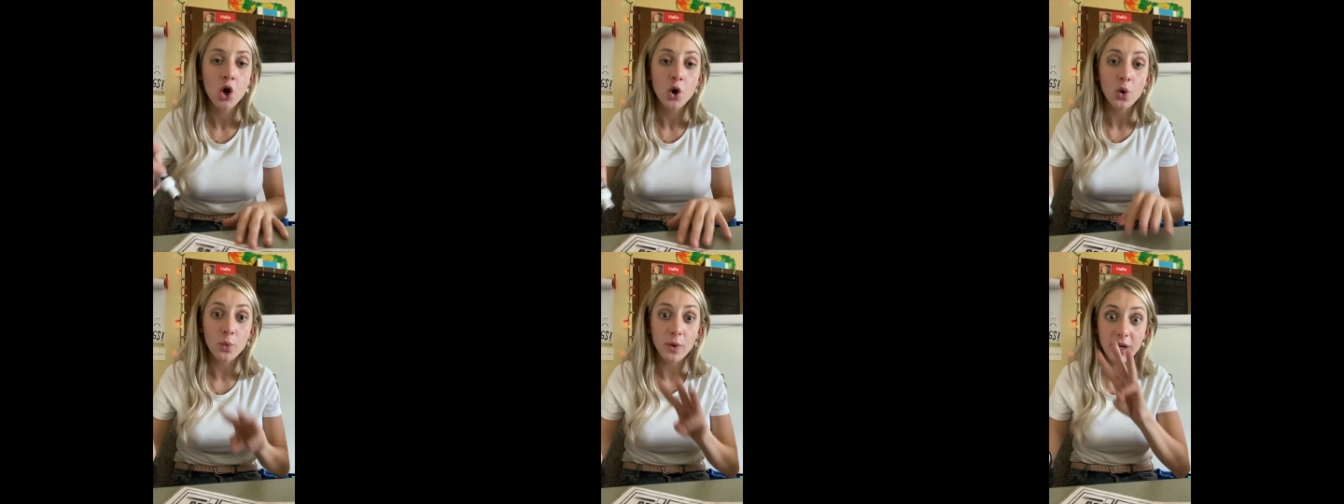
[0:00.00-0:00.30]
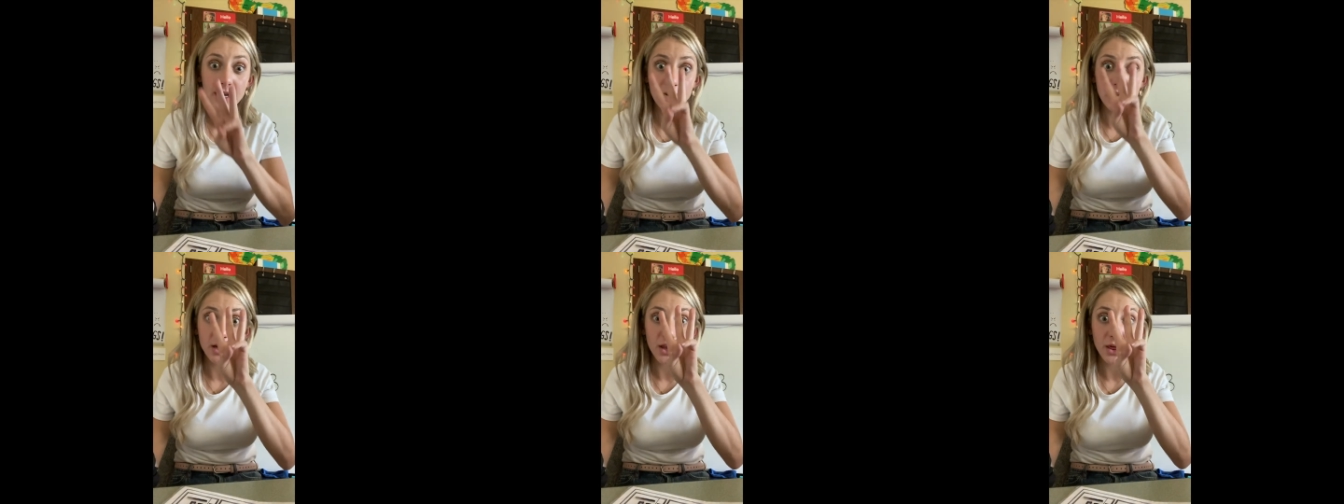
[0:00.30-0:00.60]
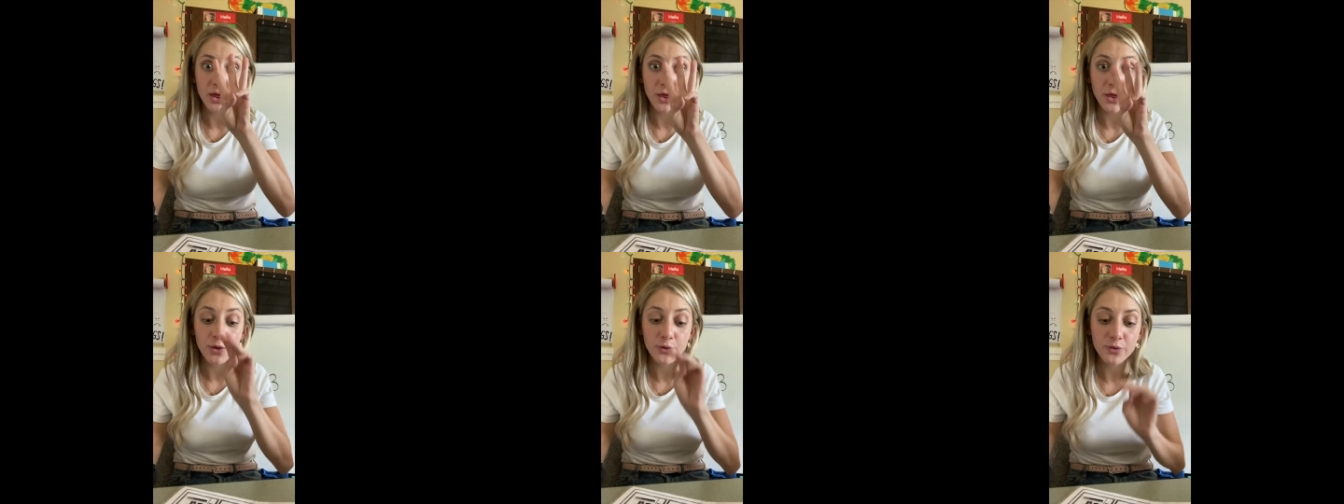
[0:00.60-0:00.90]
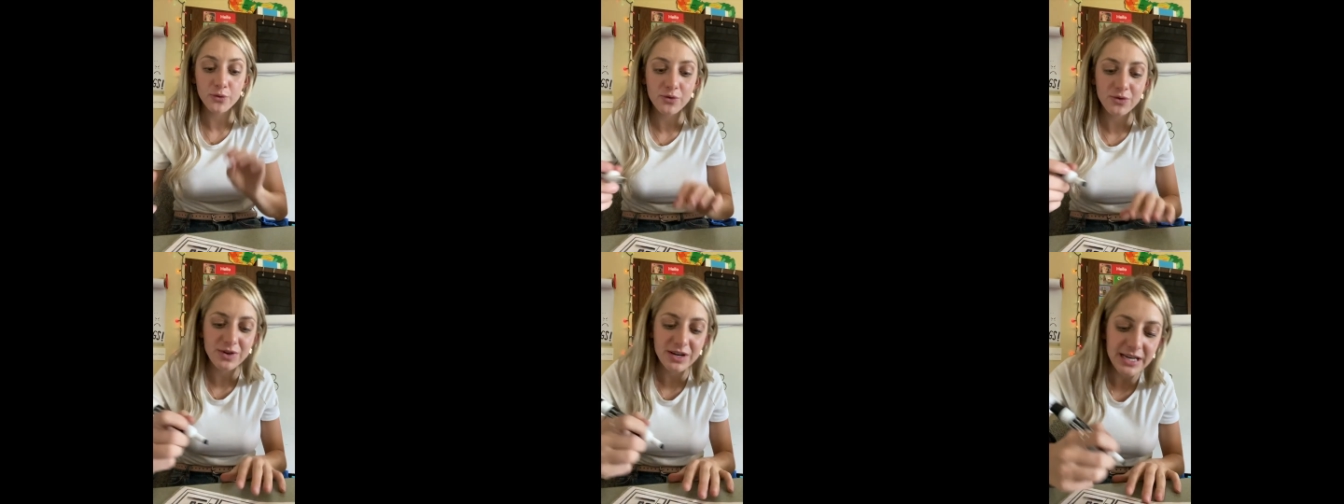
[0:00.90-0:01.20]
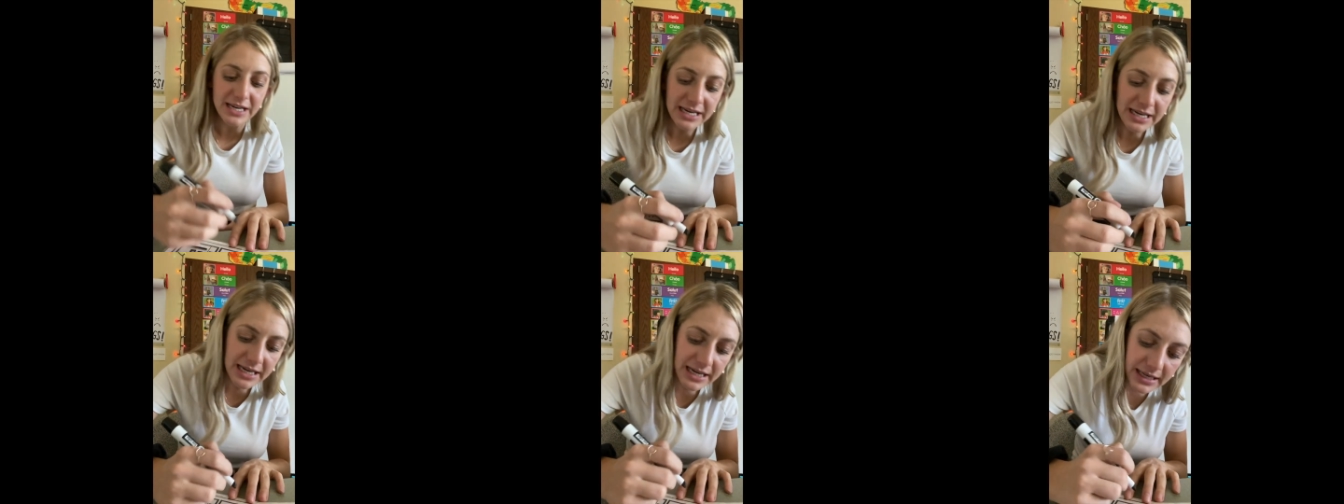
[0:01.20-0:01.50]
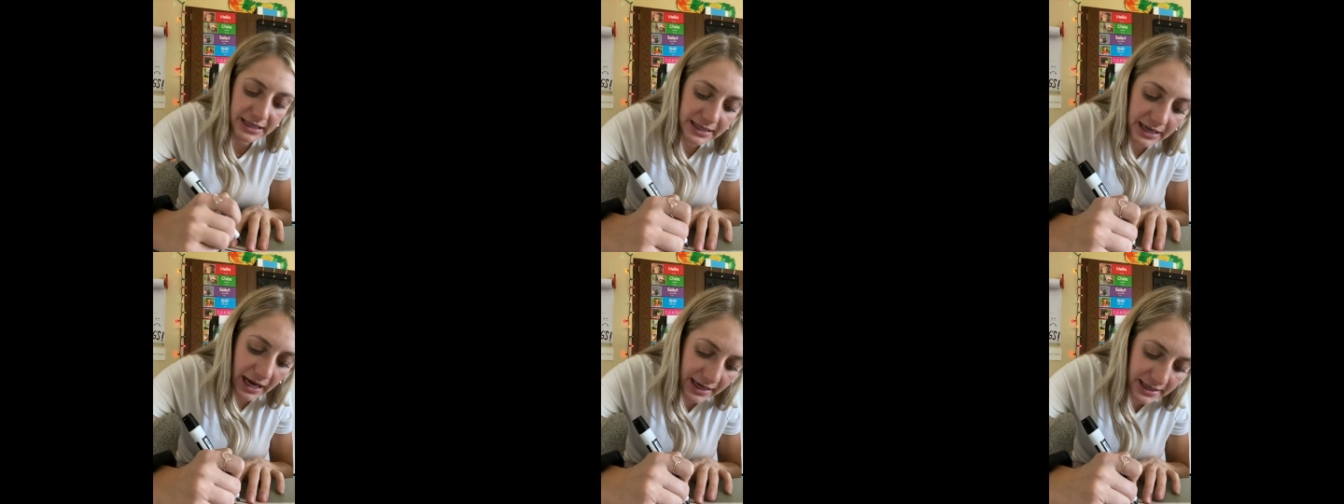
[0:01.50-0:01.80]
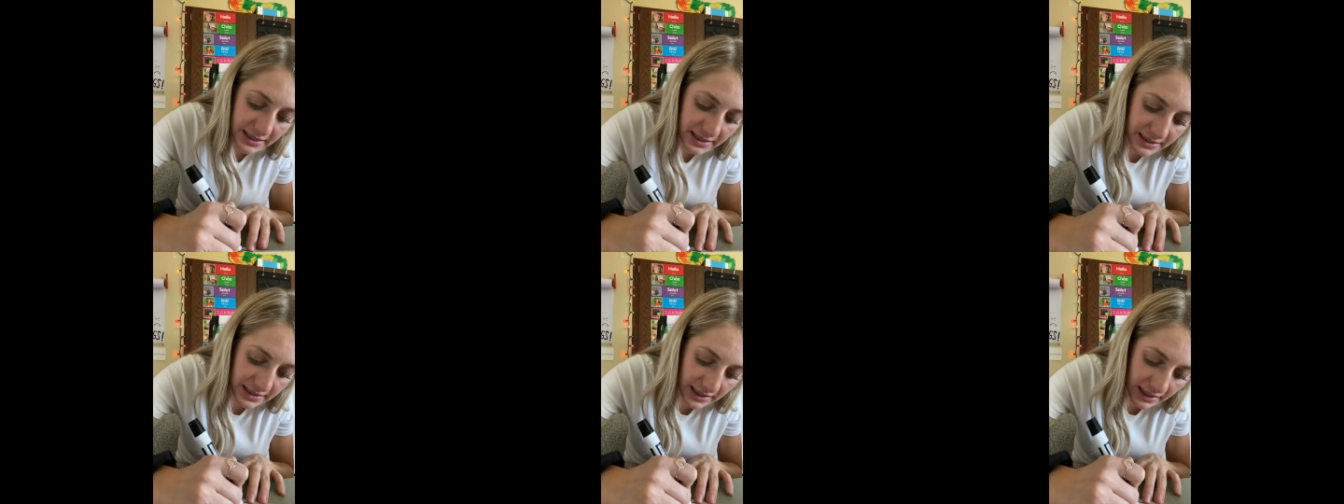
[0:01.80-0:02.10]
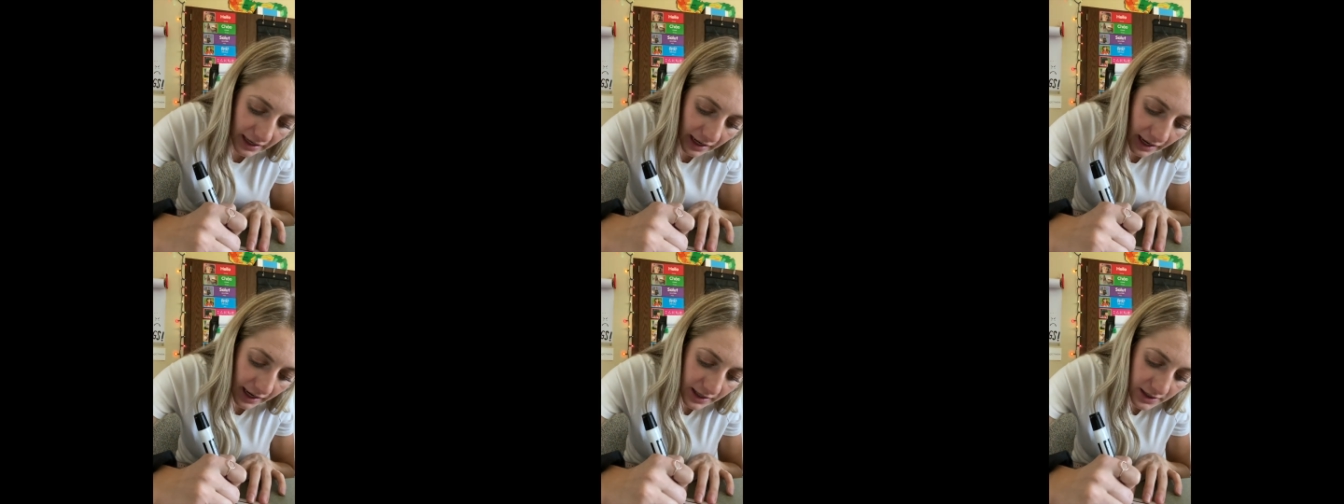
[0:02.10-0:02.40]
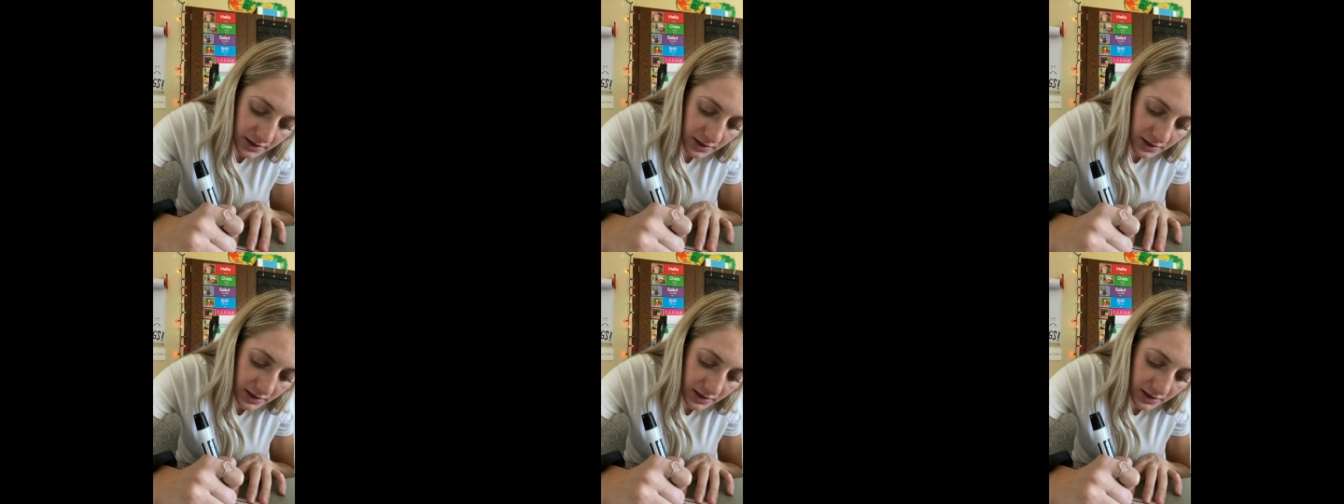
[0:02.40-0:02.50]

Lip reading: We need 3 dice today.